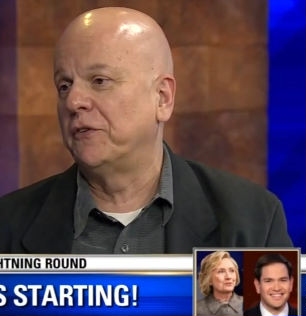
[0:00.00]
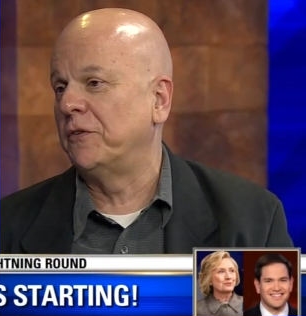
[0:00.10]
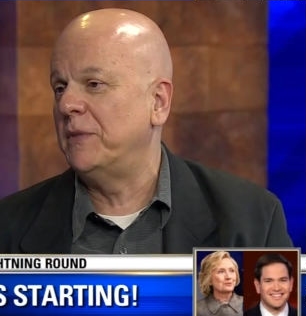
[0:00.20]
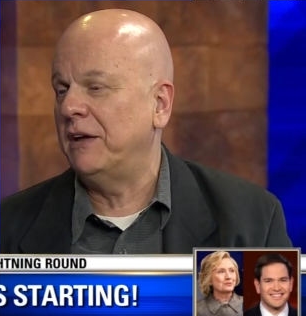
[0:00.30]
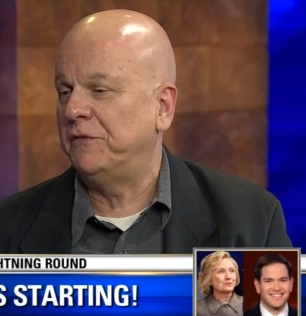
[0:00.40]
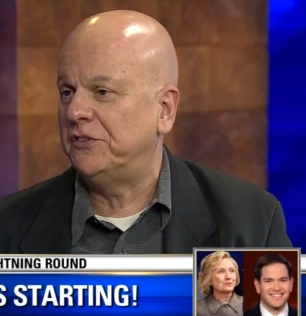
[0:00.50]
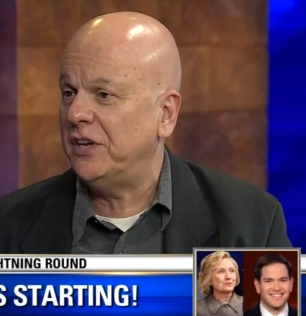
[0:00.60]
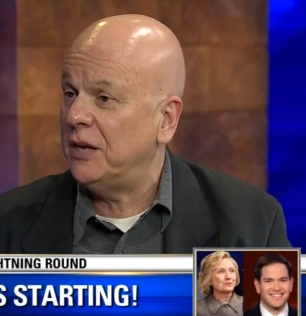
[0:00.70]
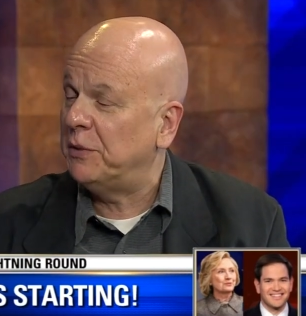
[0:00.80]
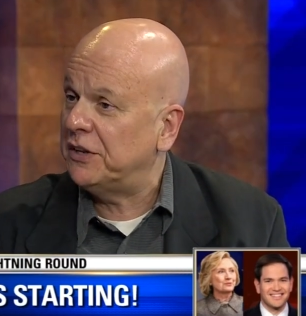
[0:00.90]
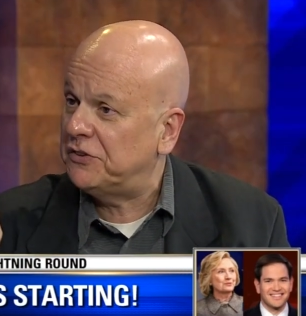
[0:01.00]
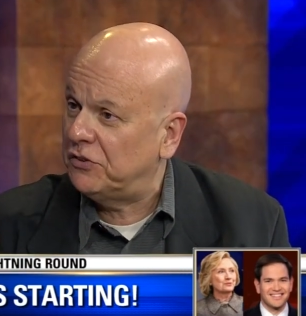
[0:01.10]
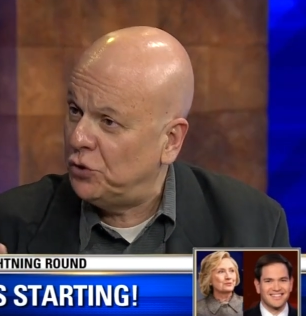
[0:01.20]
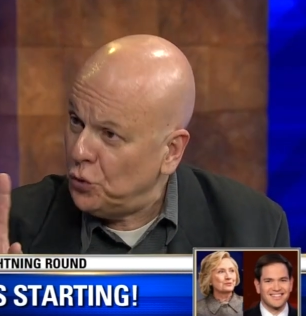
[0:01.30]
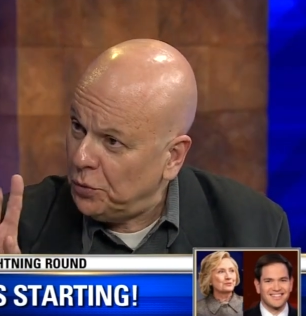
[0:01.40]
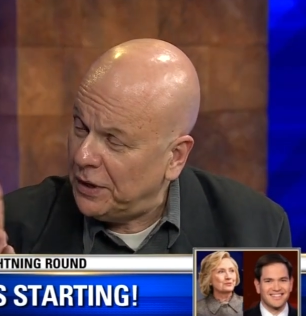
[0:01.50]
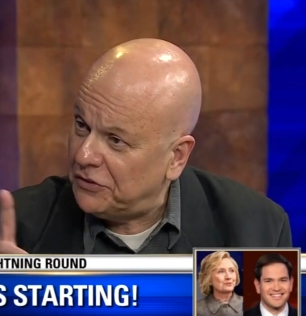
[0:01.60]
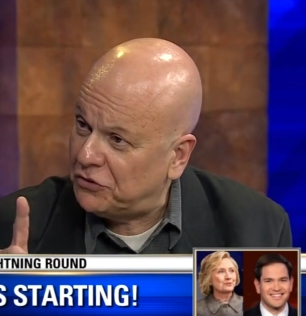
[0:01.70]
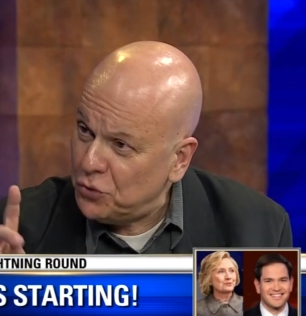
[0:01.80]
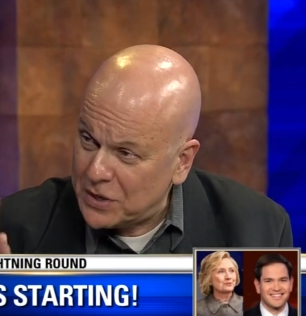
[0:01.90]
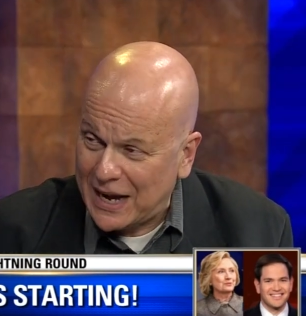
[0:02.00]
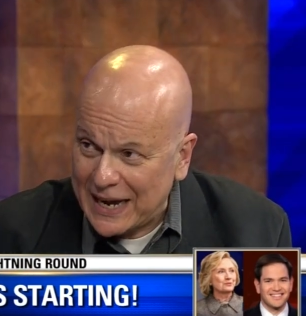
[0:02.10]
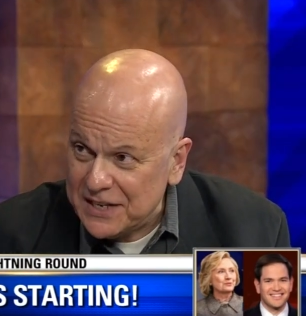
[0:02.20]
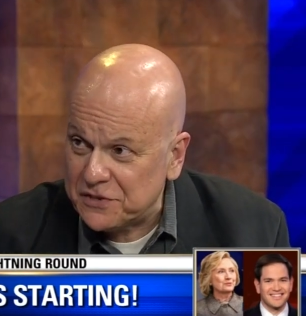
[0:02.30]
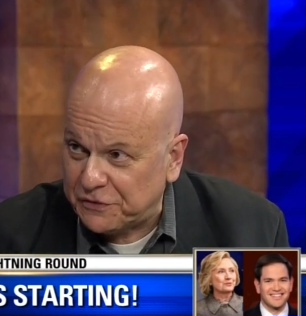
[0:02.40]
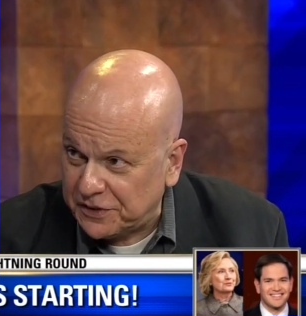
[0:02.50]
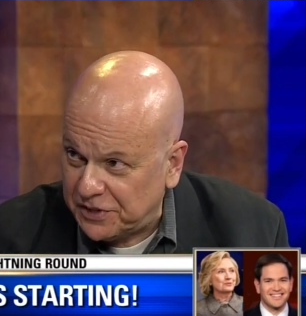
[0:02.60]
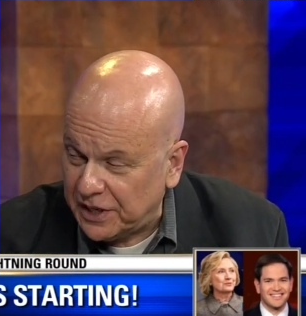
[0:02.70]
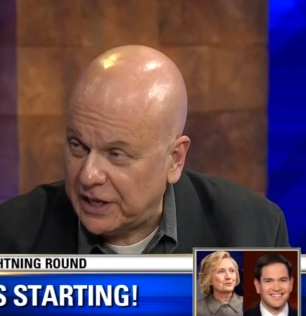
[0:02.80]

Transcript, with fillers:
Speaker 1: from that fatigue, but it's two it's two kinds of fatigue.